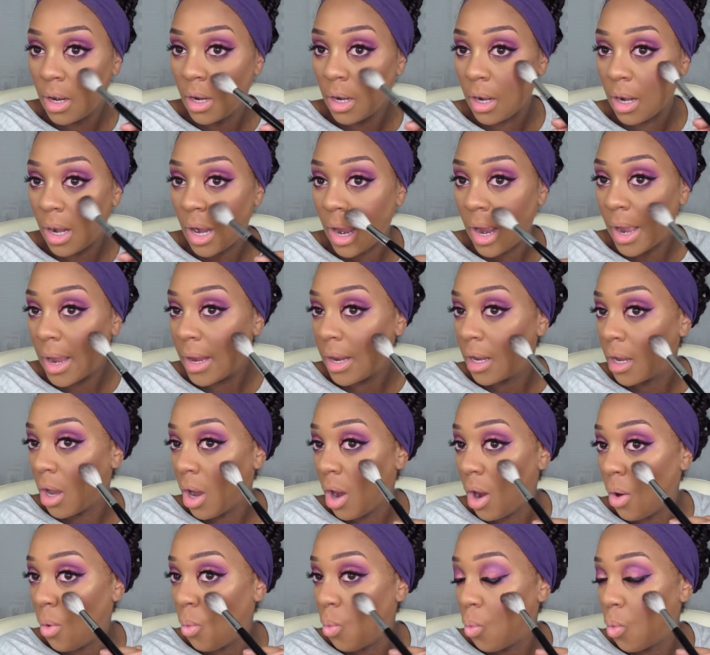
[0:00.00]
like
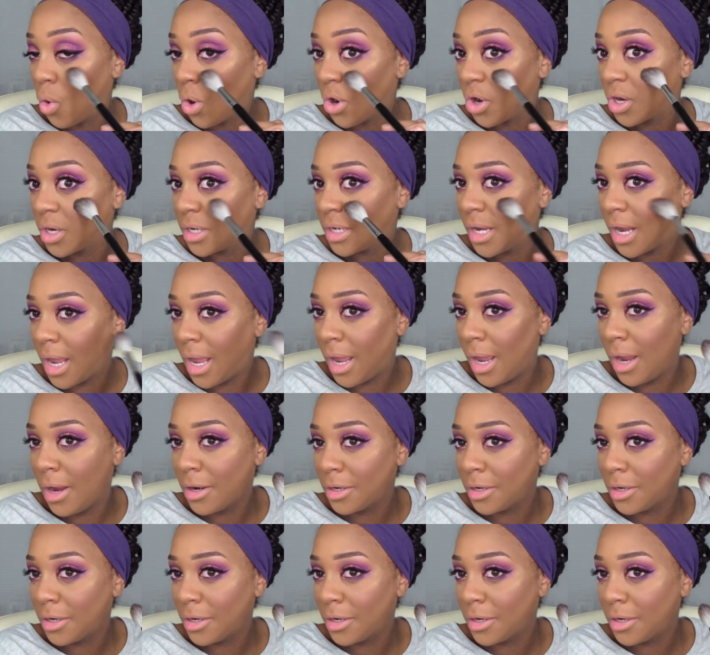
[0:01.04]
a work day